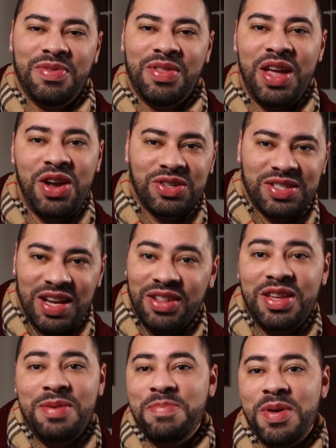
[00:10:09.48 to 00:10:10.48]
They are
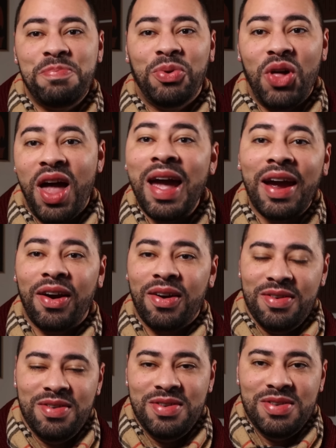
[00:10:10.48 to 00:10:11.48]
selling people
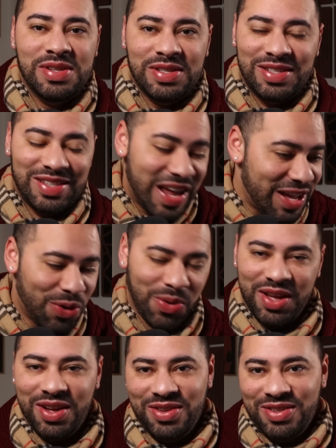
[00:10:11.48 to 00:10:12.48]
air, snake
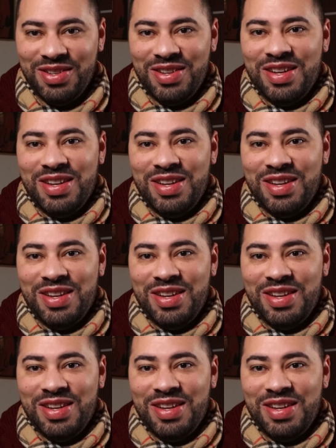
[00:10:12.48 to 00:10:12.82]
oil,